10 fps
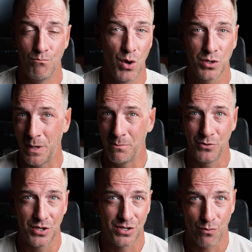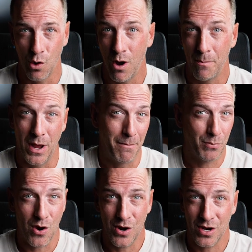Most people just throw up a
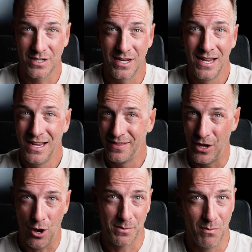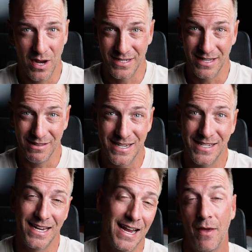product, they optimize the
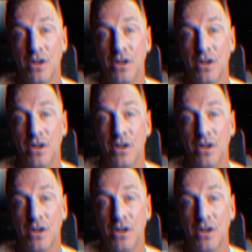listing, and